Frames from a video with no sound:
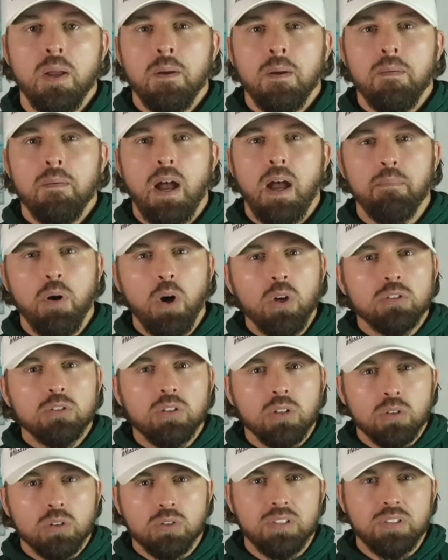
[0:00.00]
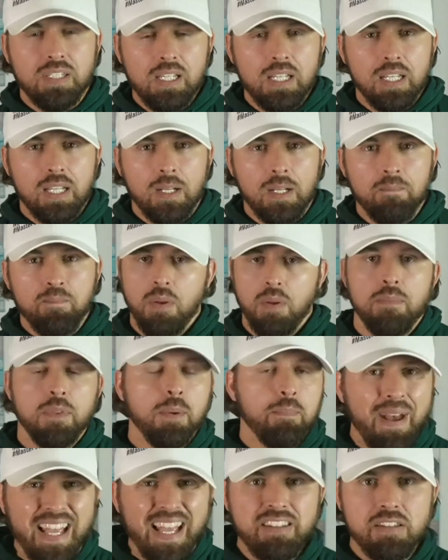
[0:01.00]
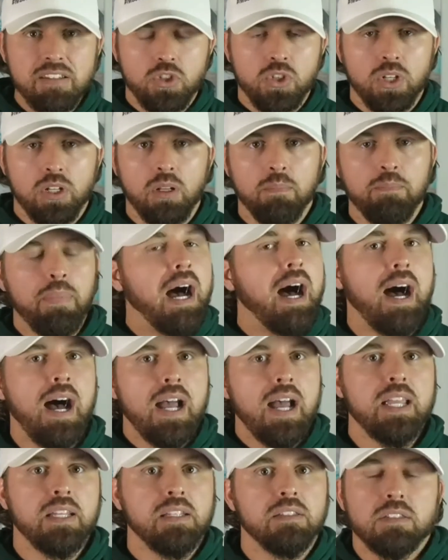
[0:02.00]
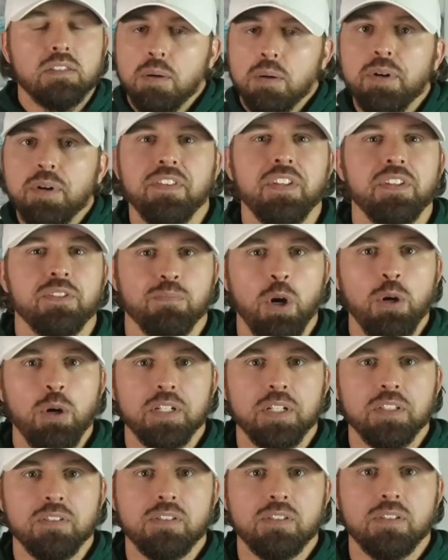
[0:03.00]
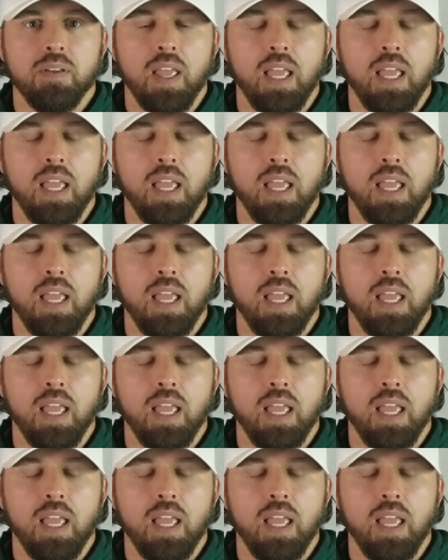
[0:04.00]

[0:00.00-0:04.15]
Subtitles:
I'm also seeing the messaging behind some of these moments.